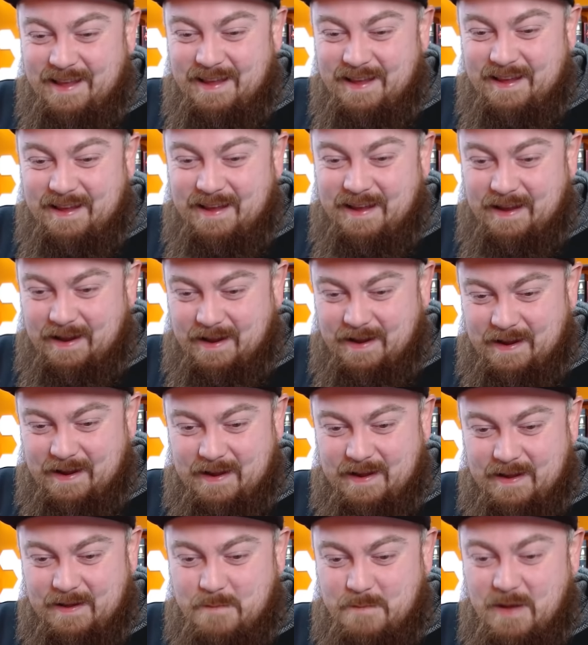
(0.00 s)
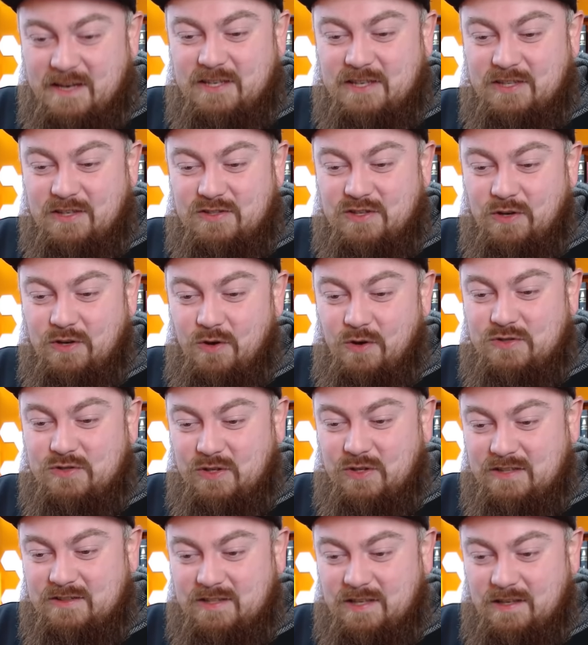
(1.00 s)
Ministers are also
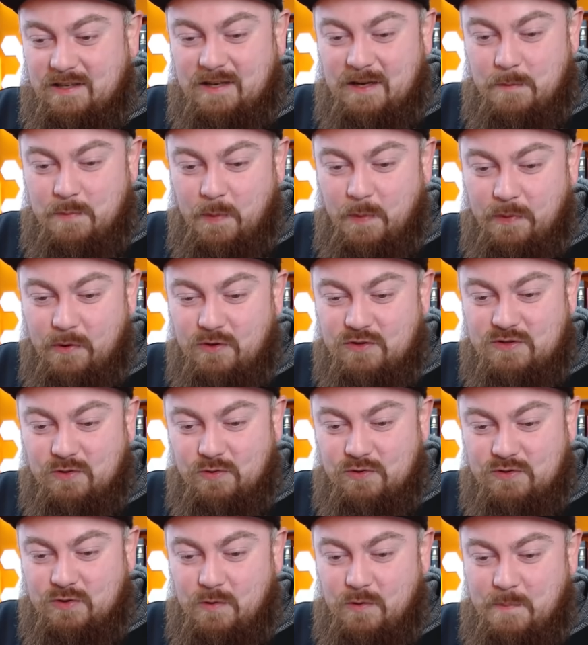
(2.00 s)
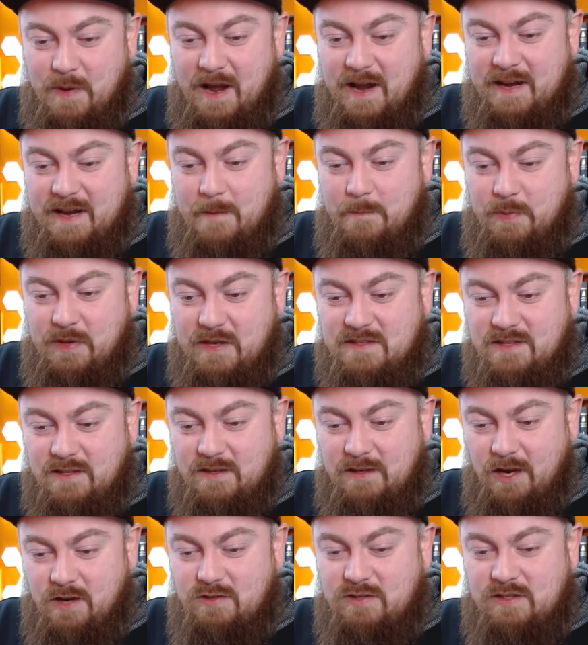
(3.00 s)
considering proposals to ban MPs
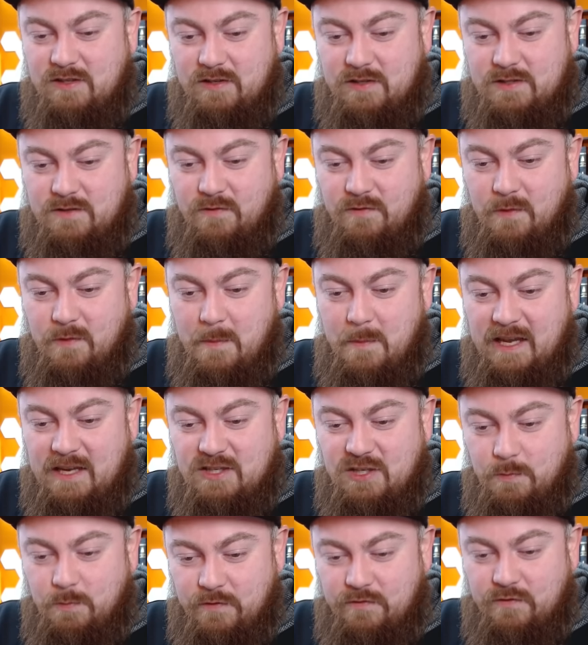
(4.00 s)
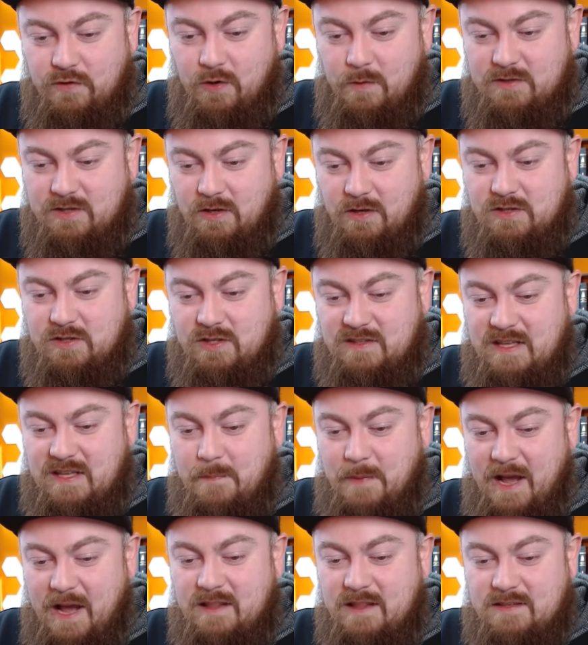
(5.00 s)
and councillors from engaging with groups such as the
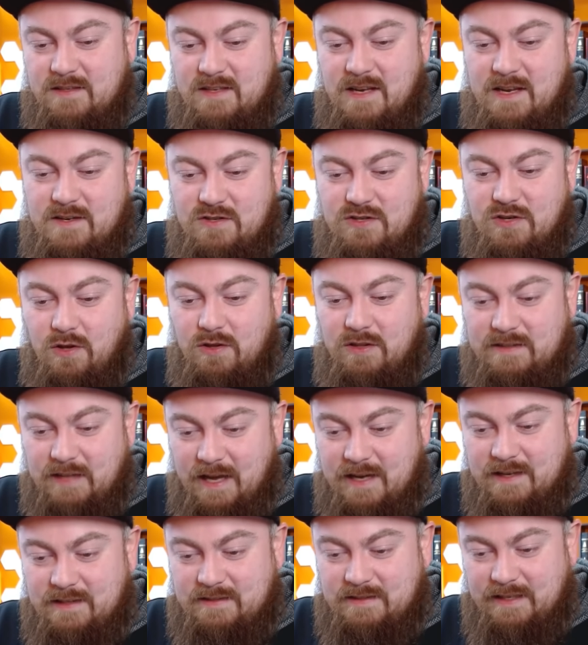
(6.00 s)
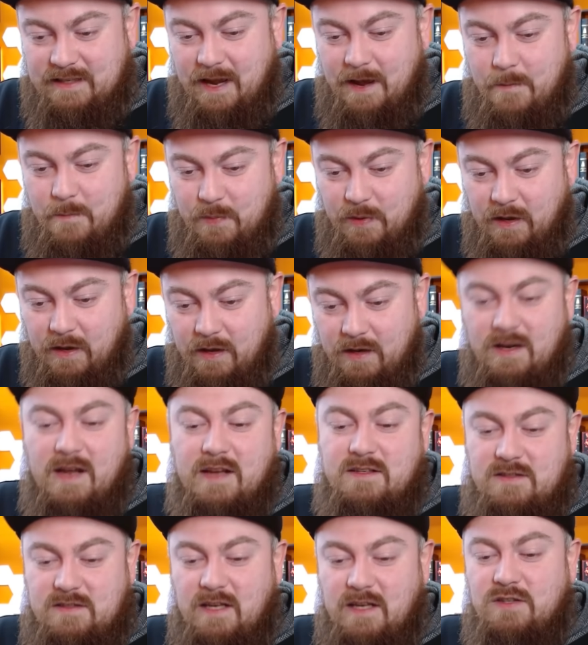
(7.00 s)
Palestine Solidarity Campaign,
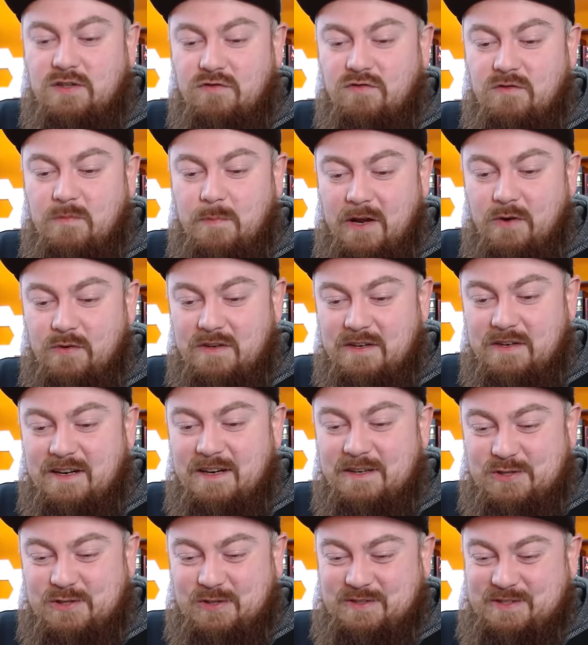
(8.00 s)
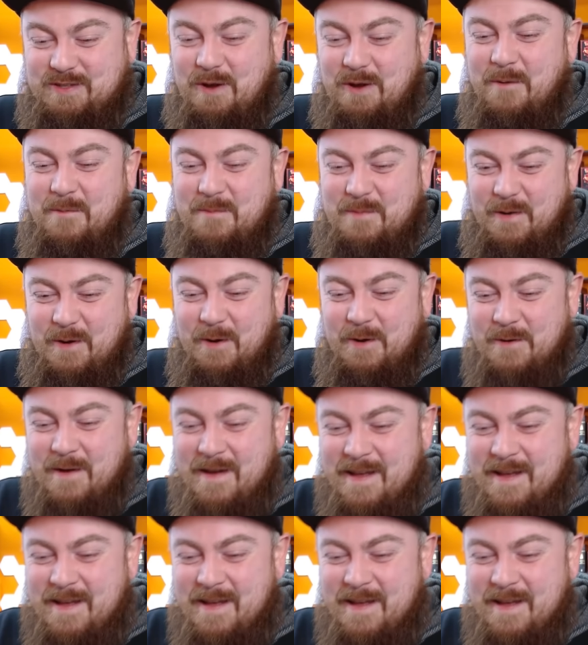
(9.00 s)
Extinction Rebellion and Just Stop Oil.